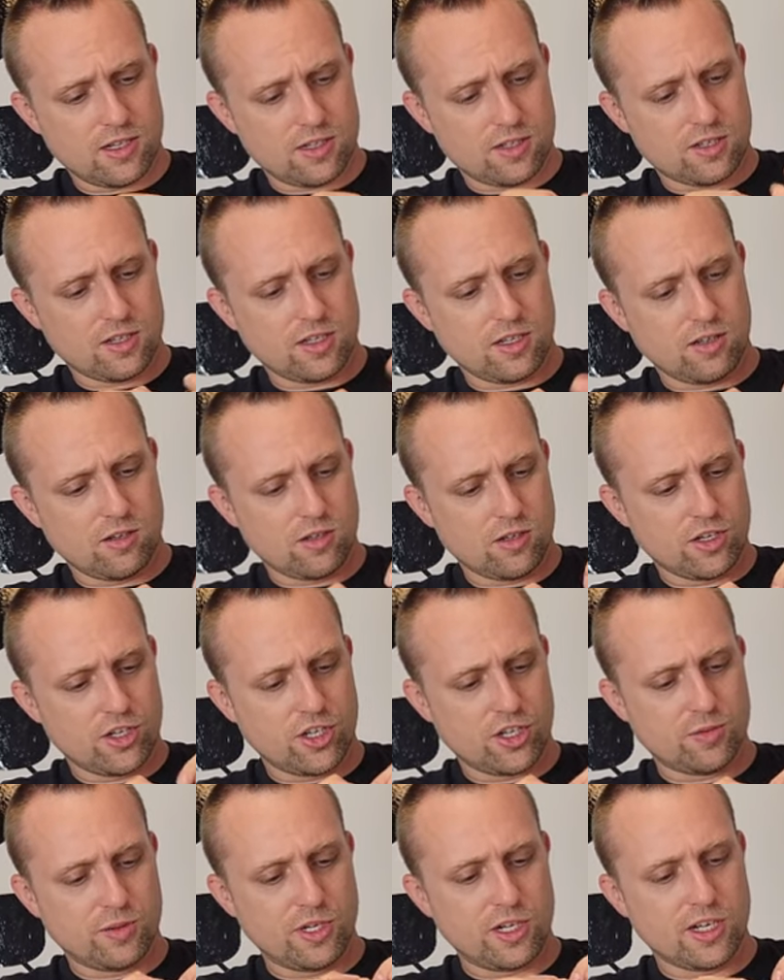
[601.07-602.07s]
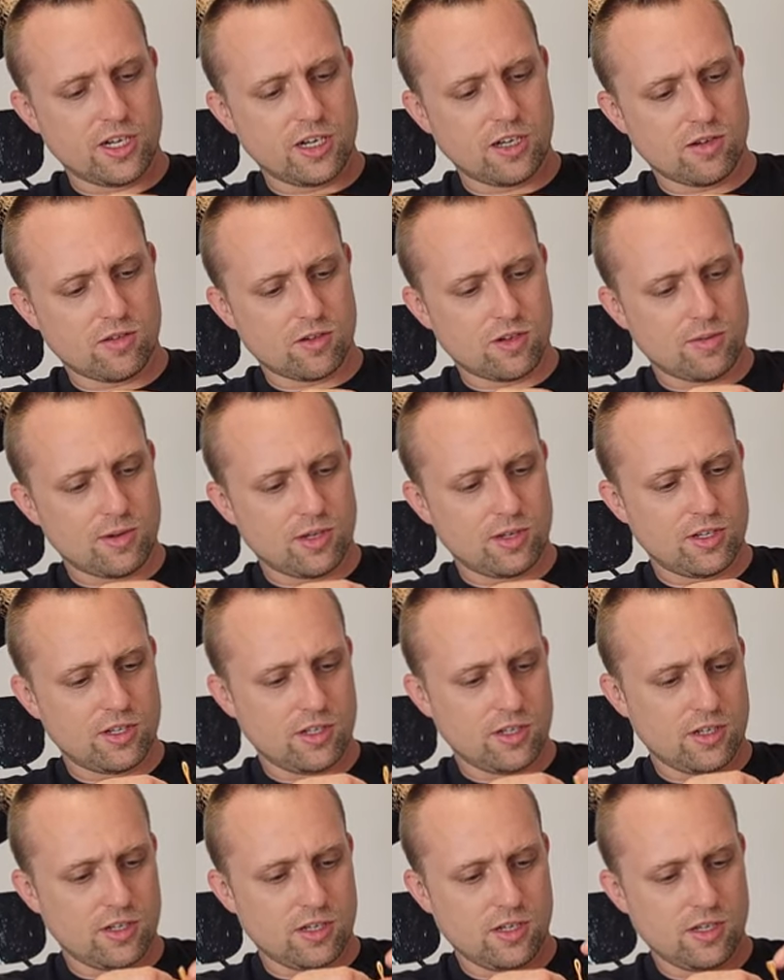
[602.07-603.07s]
Let's see how long it takes me to get out. Come on,
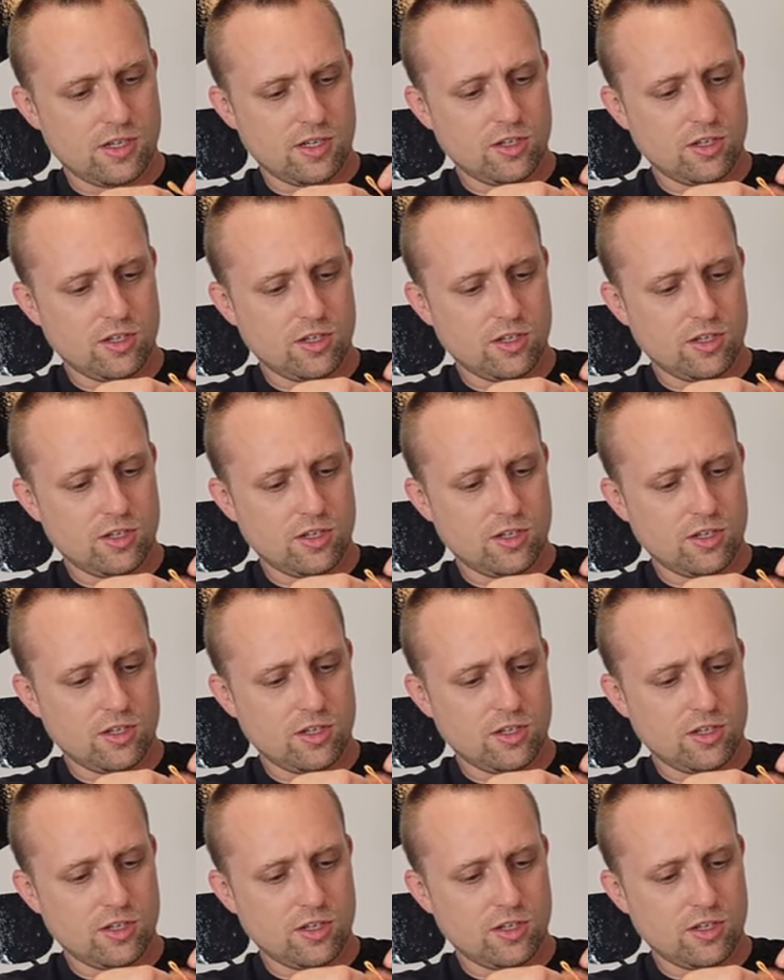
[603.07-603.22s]
Dylan.